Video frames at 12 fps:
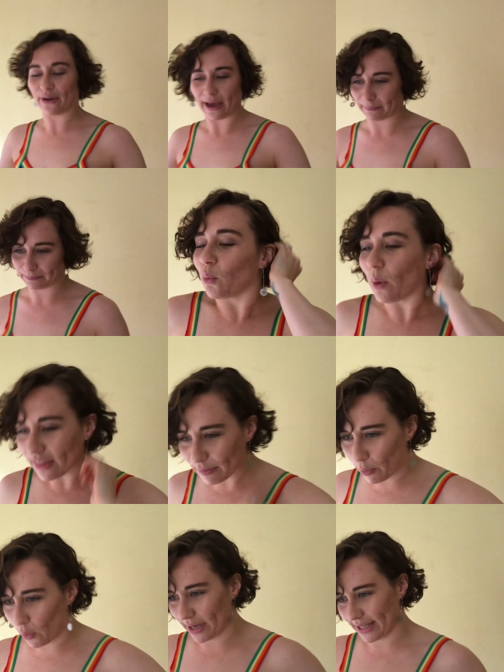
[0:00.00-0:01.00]
Okay,
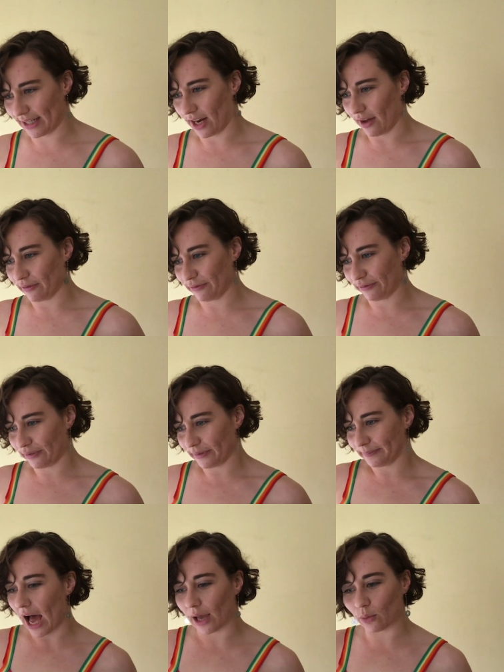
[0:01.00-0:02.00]
with Boy in Love,
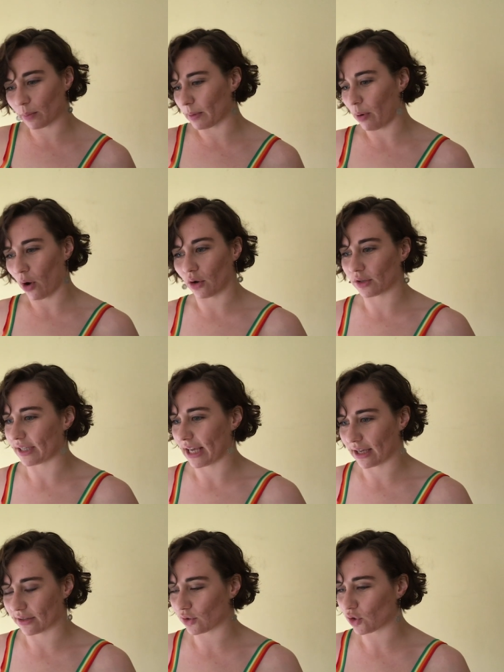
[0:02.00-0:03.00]
I will be
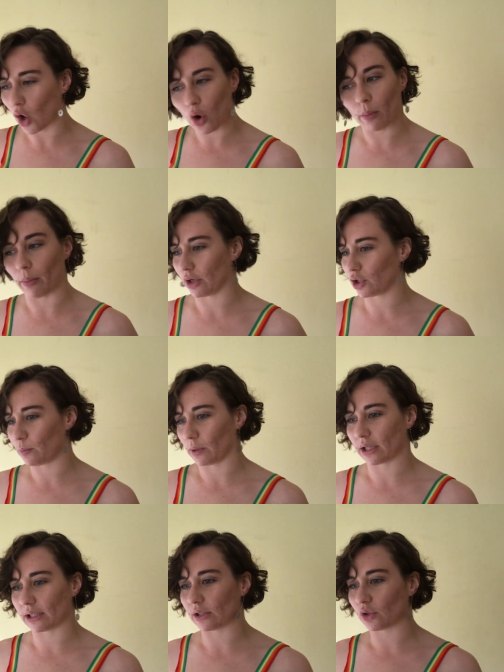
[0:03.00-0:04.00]
pausing so much
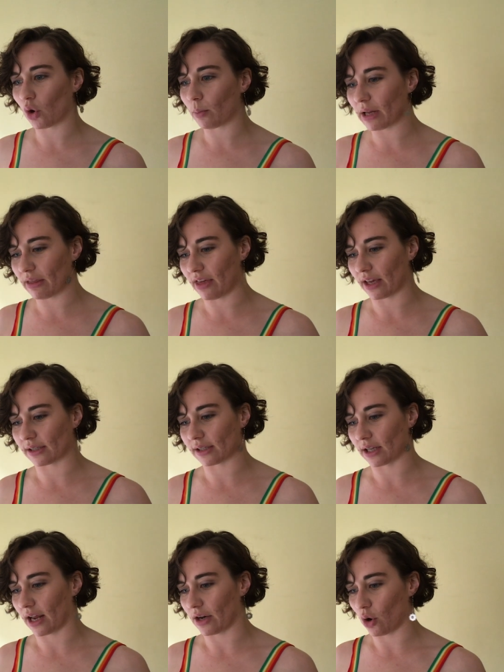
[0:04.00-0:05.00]
because there's so many things
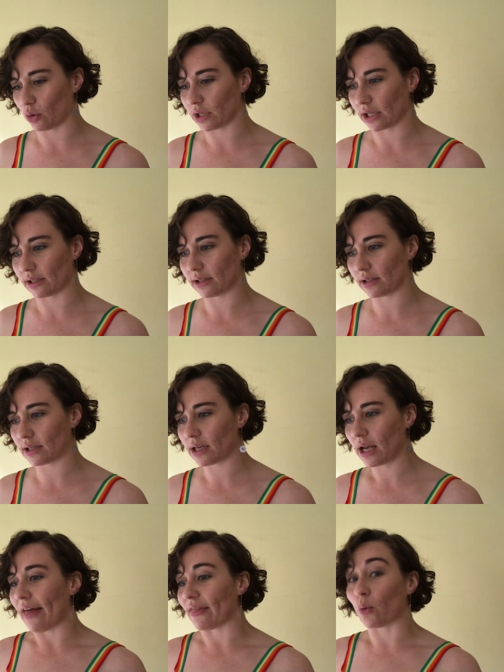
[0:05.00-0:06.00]
that I
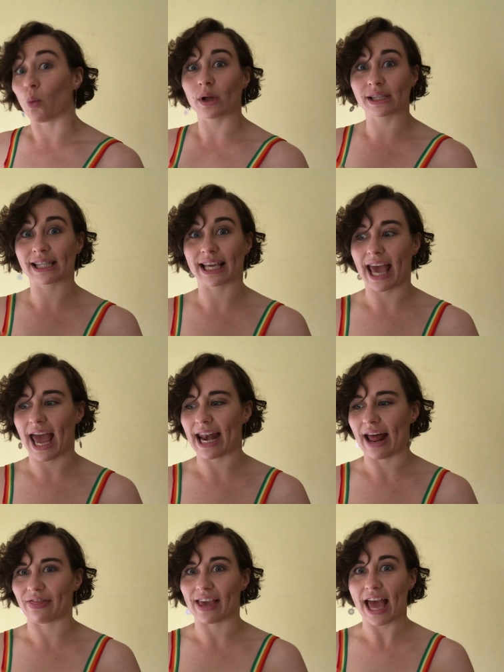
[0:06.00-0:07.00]
noticed. And then once
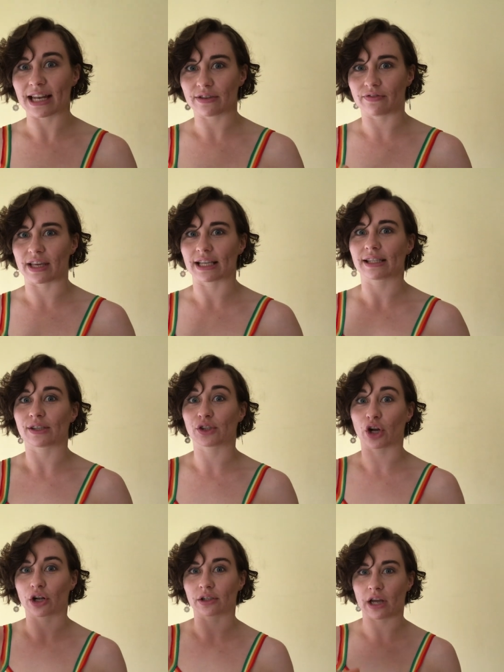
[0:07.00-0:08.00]
again, at the end of this,
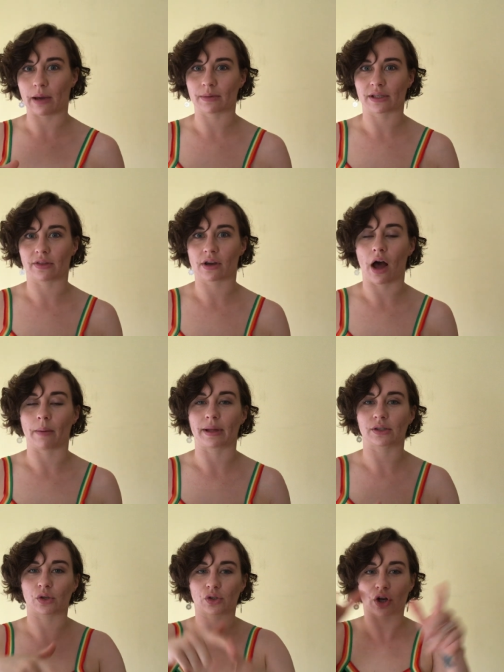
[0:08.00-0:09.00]
circle time is in the
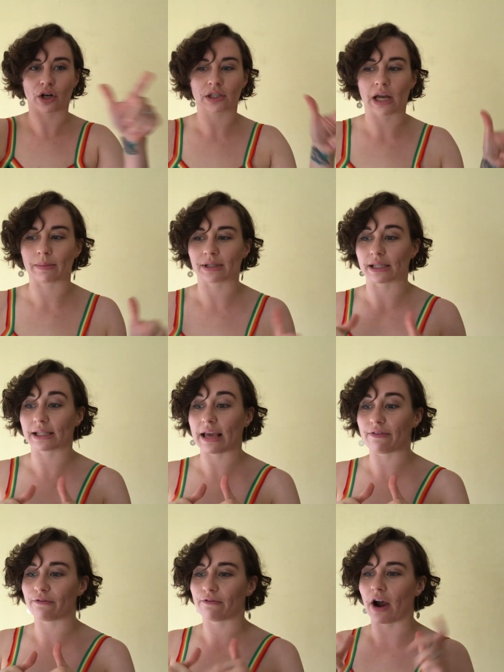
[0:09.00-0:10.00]
comments. So circle time is a
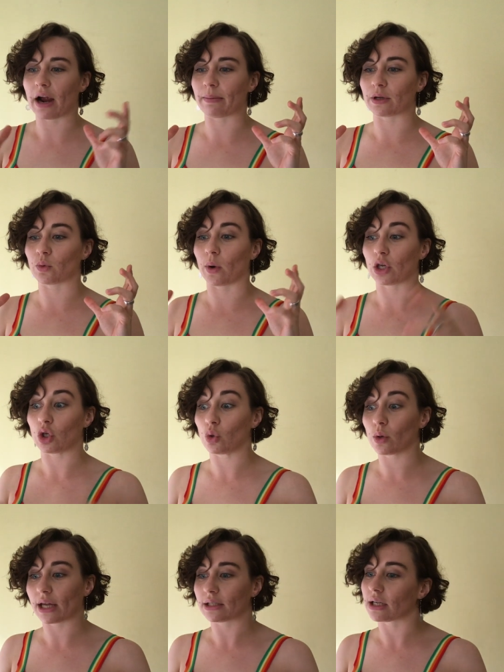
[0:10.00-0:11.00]
safe environment where
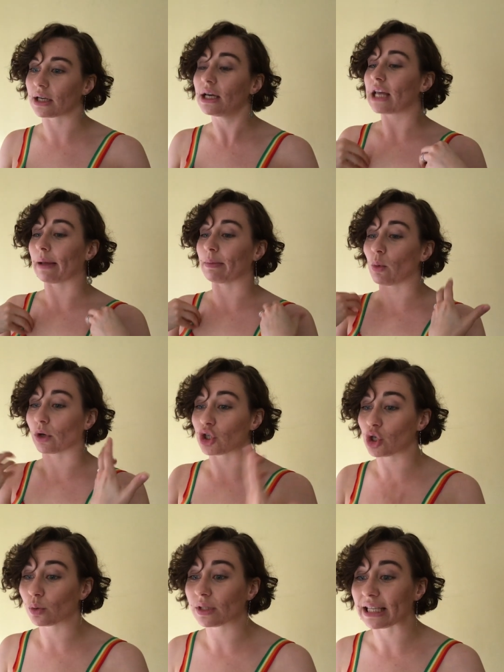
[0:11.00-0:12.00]
you get to tell me
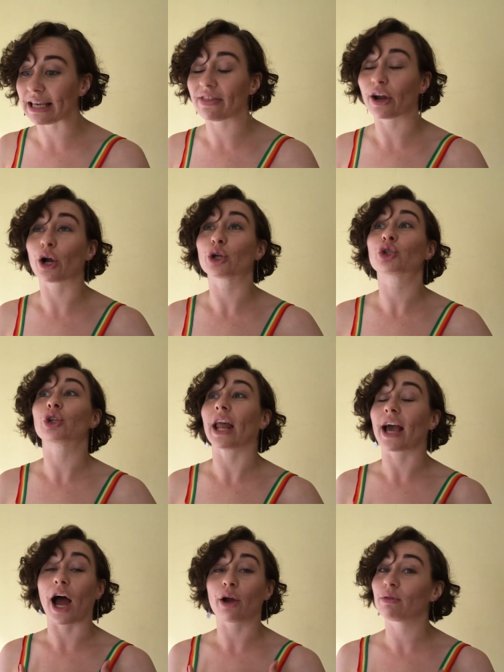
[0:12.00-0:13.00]
what you see. There's,
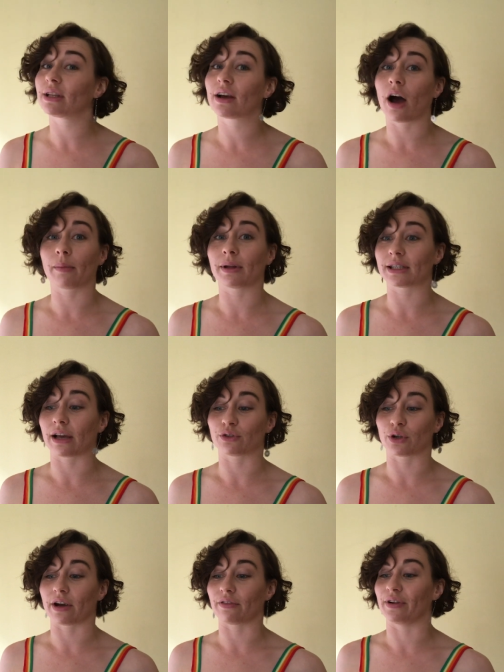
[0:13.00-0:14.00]
like, I read the comments
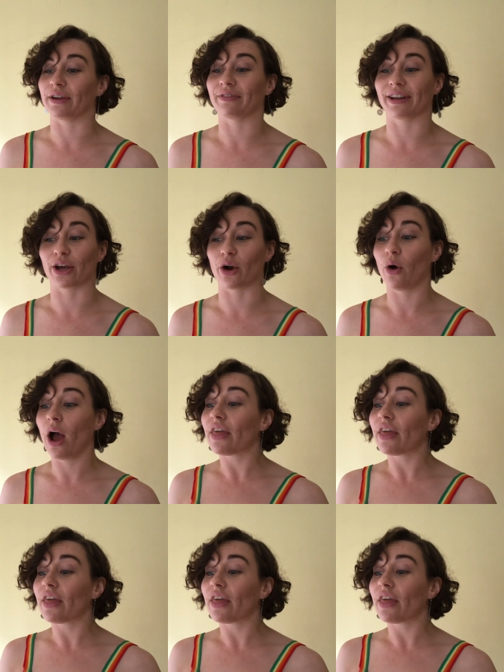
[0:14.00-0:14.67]
after every video.